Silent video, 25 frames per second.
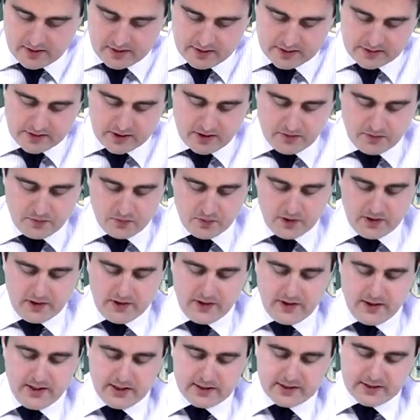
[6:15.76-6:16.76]
So in,
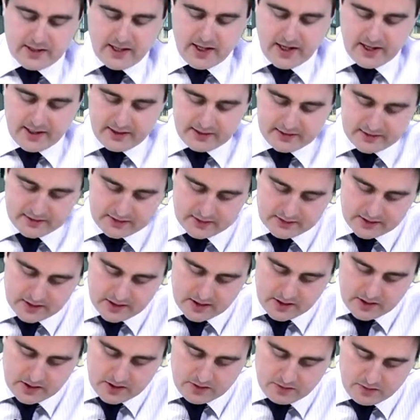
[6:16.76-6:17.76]
in this case,
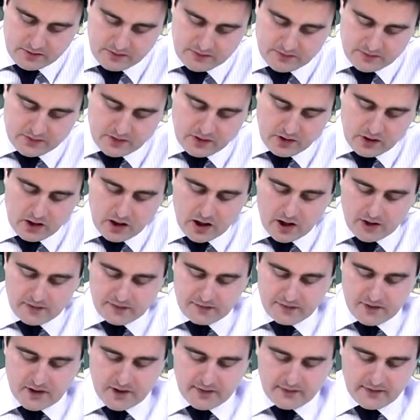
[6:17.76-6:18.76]
we've got our
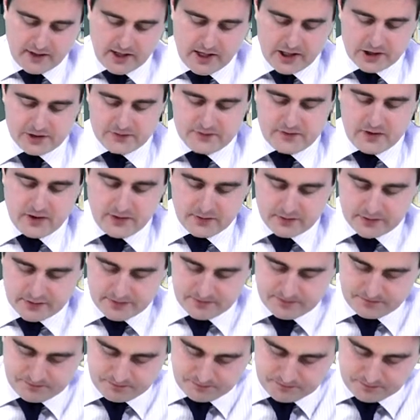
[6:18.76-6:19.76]
five cash
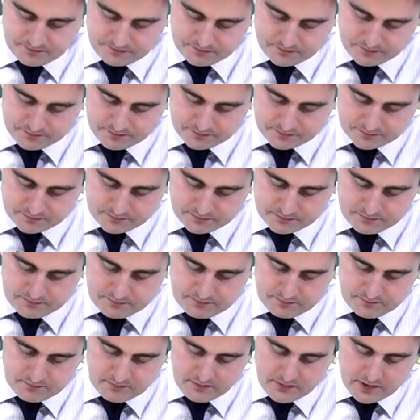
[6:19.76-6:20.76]
flows,
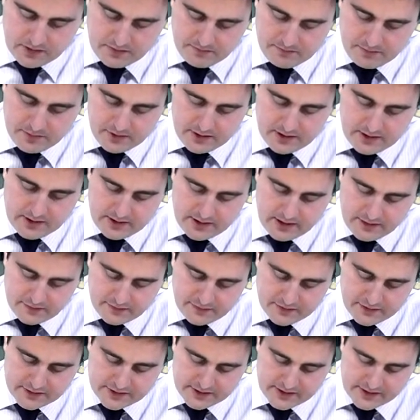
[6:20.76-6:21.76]
but the
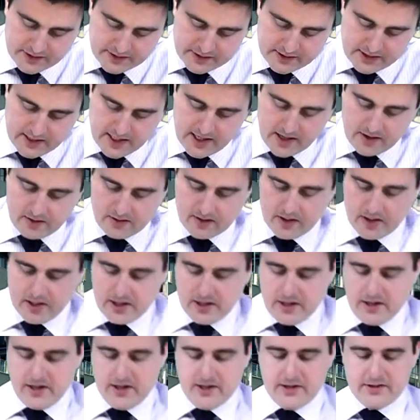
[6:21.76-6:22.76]
difference is now
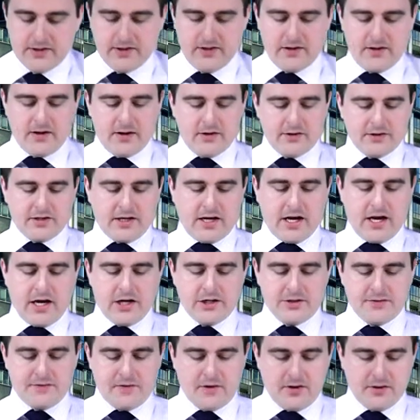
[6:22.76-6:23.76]
is that those
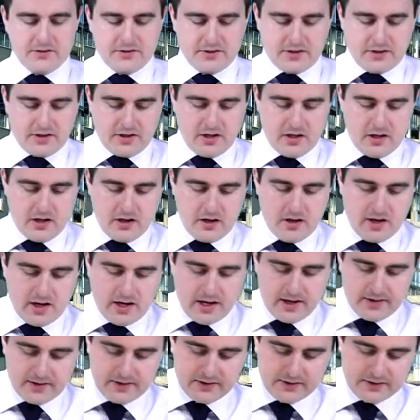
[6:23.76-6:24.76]
cash flows occur
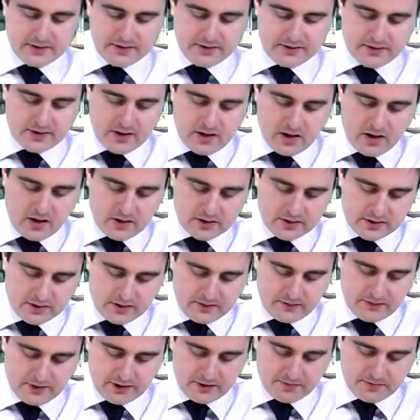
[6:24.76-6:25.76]
at the start
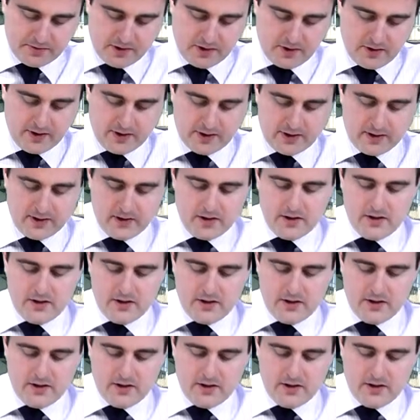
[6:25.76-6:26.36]
of each period.